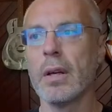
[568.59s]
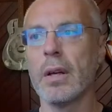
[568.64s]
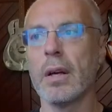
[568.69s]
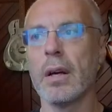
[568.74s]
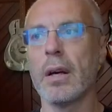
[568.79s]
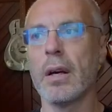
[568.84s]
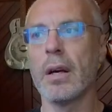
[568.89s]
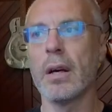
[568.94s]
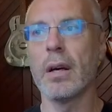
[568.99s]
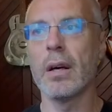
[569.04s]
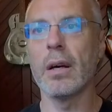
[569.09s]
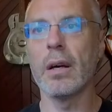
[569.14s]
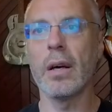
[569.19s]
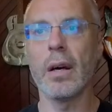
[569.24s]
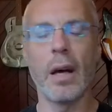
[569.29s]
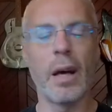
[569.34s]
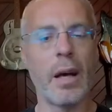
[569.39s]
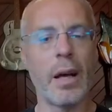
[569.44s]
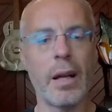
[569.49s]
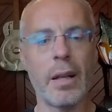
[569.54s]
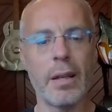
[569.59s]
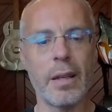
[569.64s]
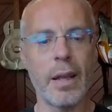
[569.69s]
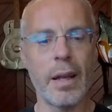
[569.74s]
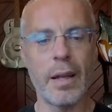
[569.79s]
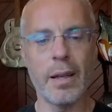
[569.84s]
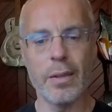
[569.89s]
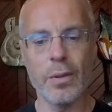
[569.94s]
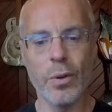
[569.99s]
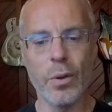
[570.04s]
And
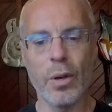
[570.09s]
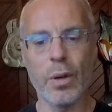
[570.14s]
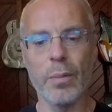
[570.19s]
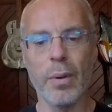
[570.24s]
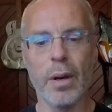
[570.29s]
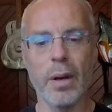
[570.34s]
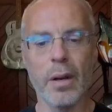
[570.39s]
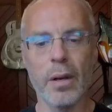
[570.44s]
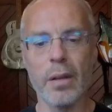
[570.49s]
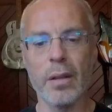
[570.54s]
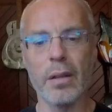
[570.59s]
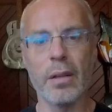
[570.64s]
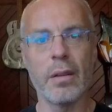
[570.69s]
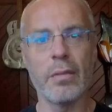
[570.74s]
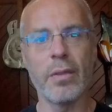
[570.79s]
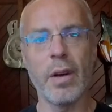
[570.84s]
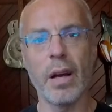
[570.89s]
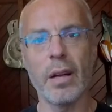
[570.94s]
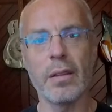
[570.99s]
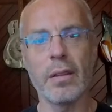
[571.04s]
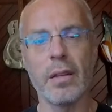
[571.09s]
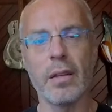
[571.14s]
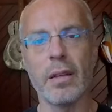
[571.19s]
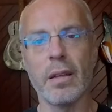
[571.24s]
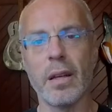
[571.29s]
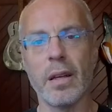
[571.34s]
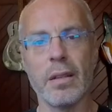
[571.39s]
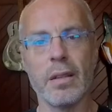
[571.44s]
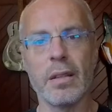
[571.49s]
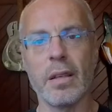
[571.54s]
then talk about the fact that
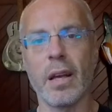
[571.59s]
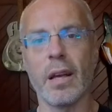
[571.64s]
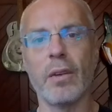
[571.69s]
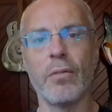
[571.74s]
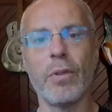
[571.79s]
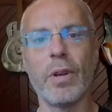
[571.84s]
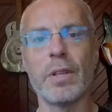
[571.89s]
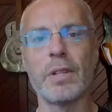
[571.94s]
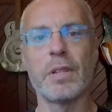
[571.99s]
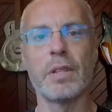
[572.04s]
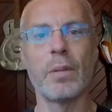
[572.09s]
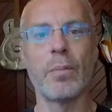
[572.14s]
it's kind of reasons